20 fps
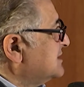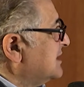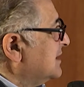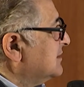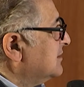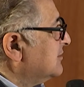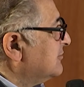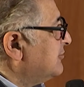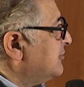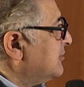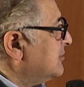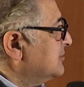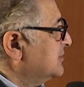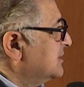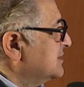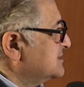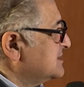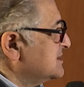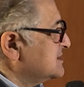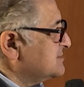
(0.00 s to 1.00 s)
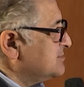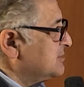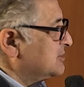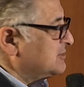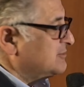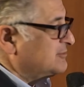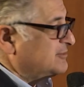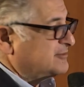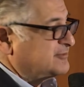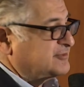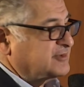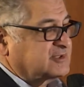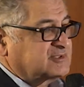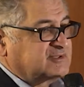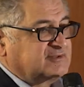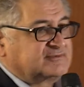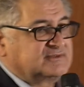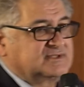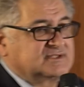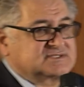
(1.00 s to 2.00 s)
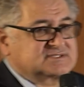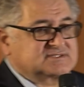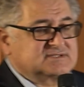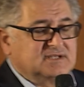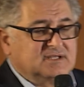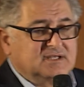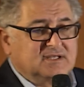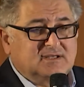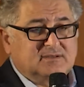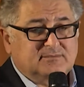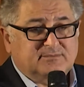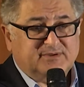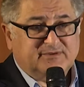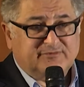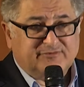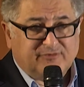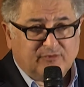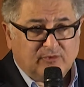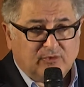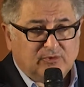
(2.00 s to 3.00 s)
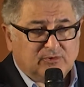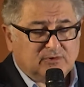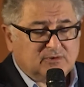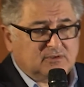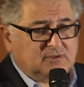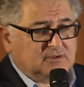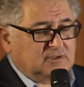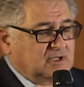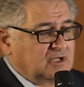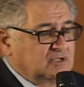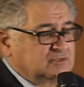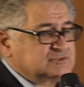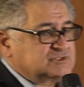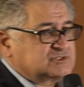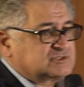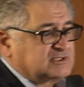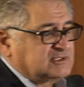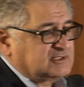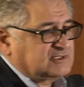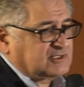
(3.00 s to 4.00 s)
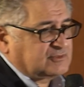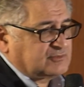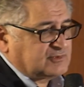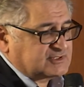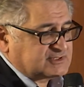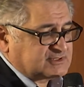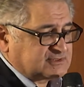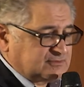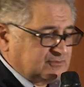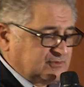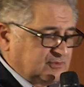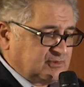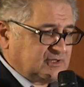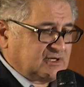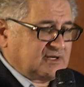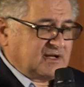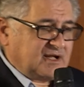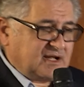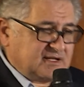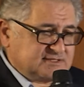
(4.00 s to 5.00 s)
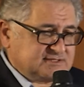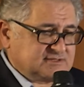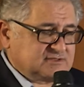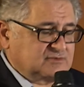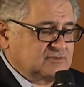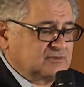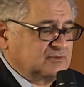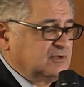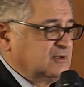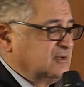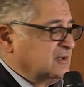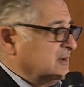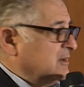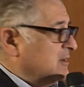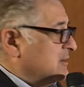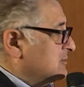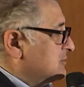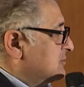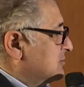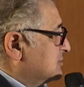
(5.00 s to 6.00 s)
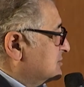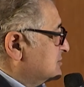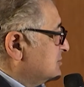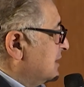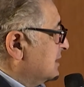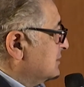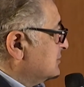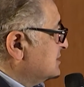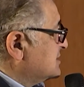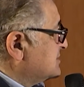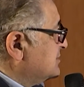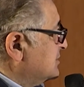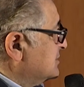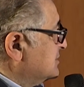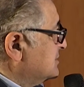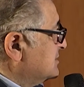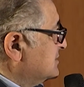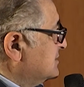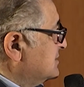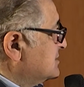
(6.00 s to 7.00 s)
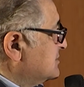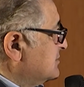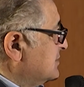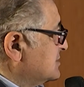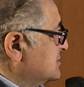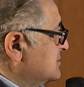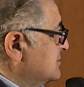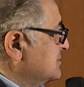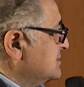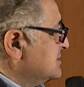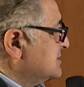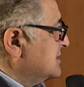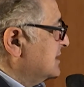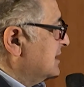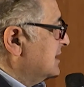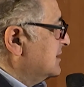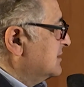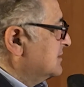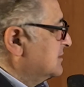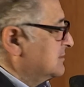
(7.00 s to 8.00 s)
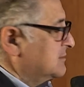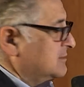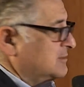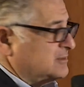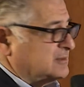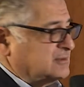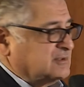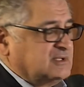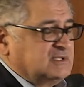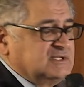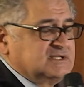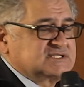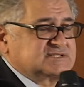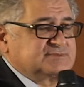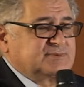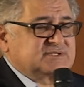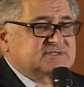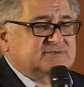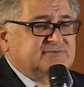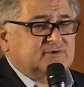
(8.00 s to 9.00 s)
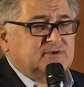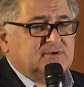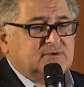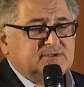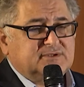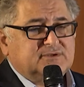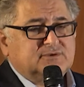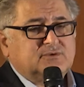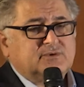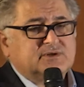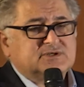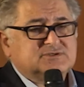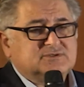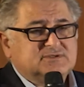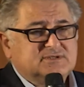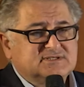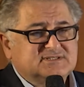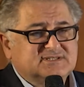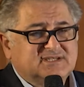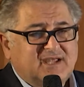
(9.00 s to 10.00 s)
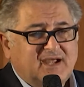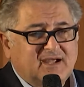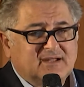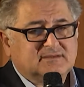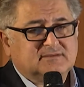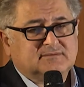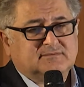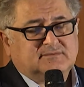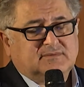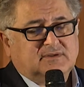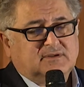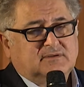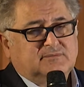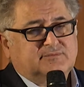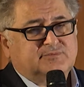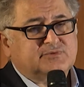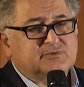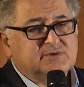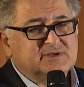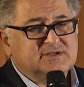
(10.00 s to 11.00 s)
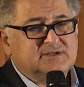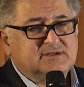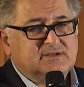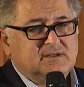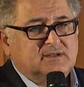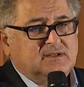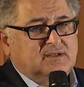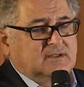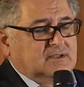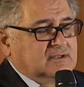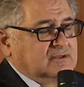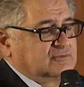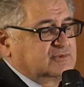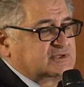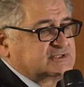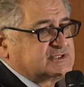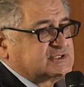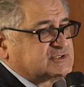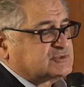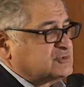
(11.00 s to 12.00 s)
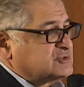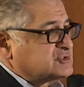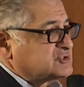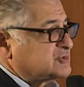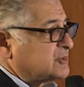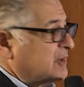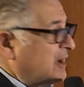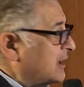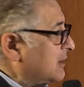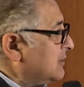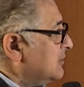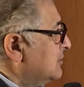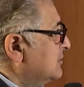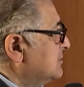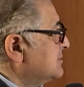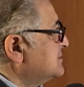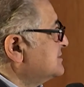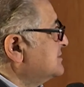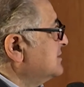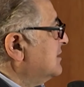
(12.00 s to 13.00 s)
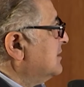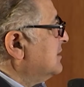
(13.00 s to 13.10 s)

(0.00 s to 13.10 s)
can inform the assessment of effectiveness before launch, and that was, we were asked to try and respond to these questions. And specifically, the question is, can pre-registration trials